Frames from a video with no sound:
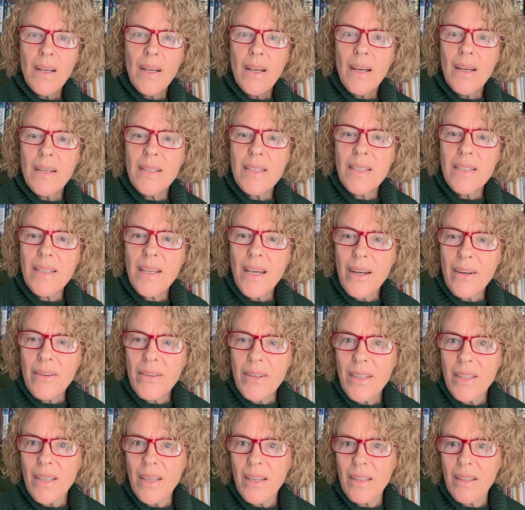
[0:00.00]
a
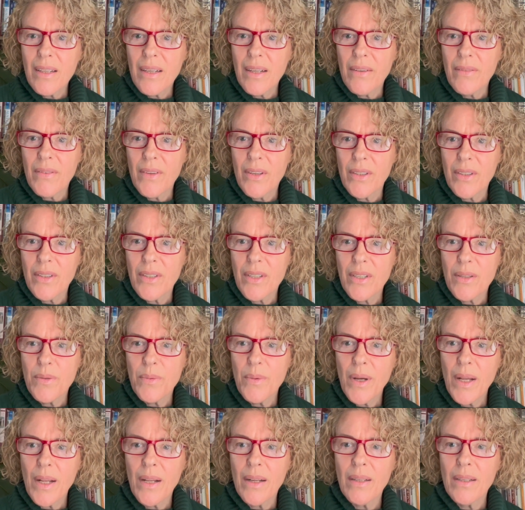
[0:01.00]
scary thing that I've learned as
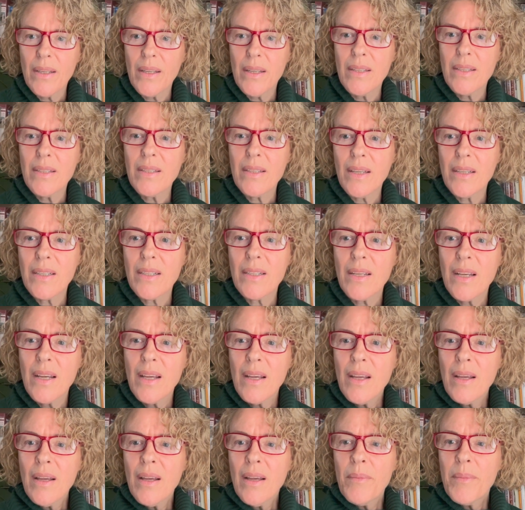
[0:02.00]
well is that
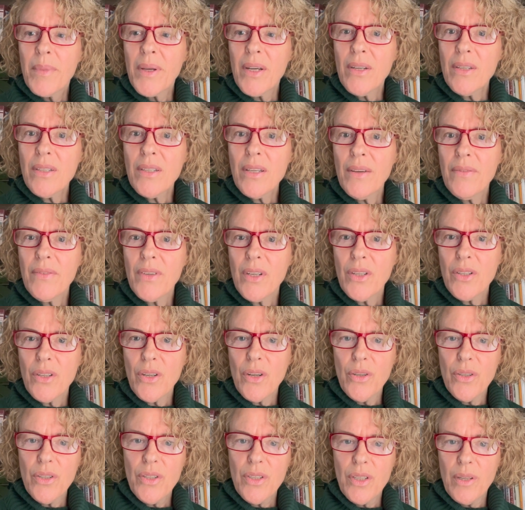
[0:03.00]
because I've got
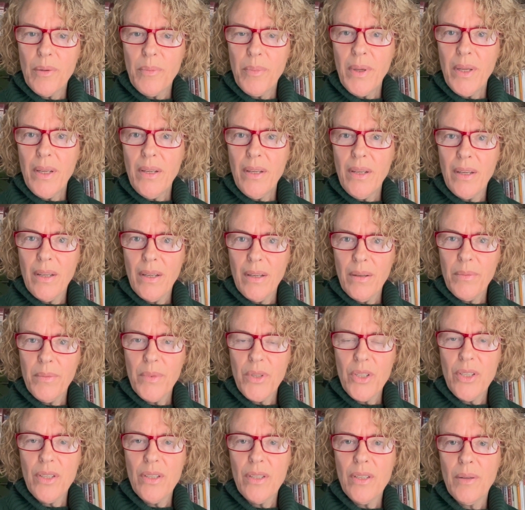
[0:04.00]
osteopenia,
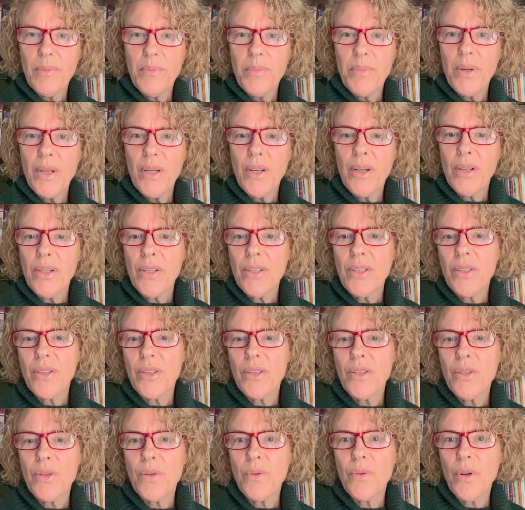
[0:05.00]
which is a precursor
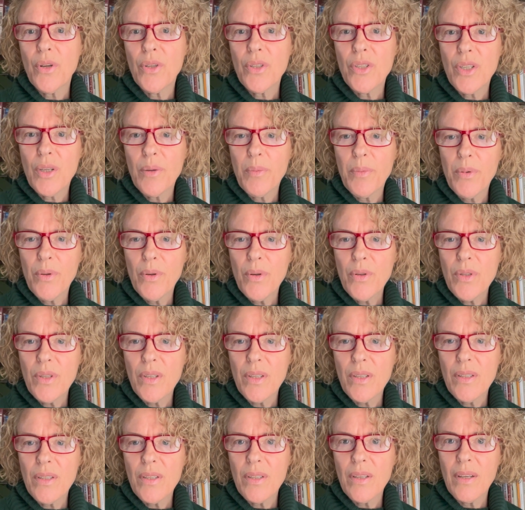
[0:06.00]
to
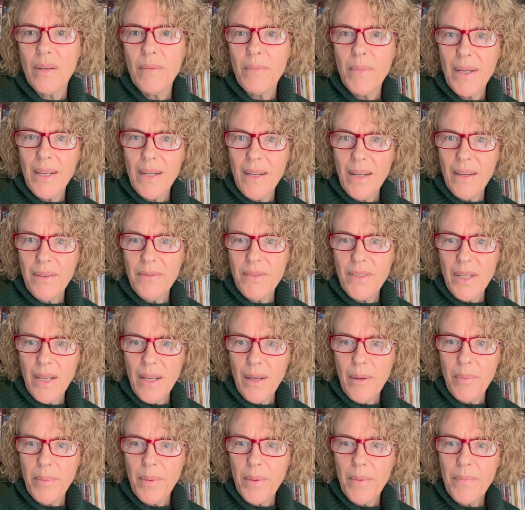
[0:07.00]
osteoporosis in my left
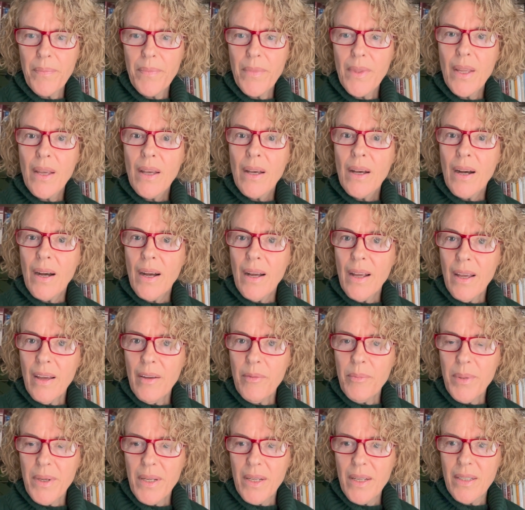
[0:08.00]
hip, I
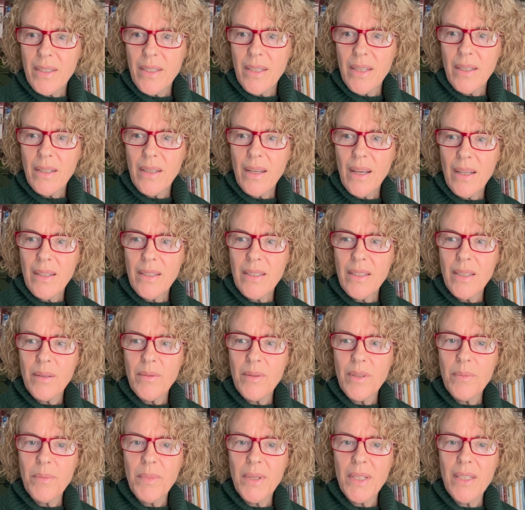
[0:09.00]
have been adding calcium
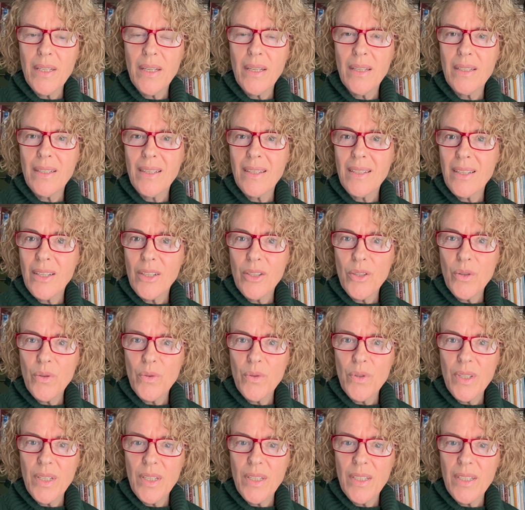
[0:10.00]
to my diet as I
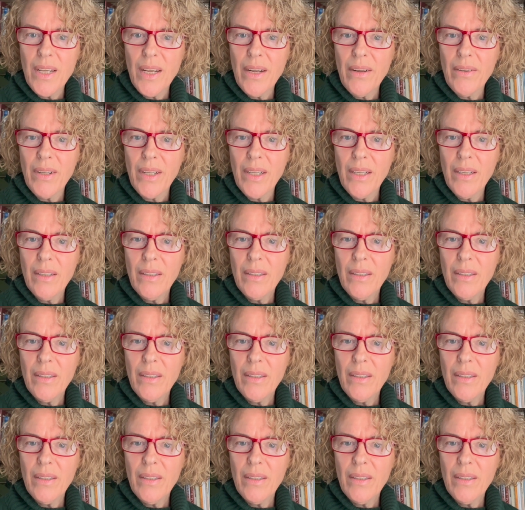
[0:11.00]
don't eat dairy.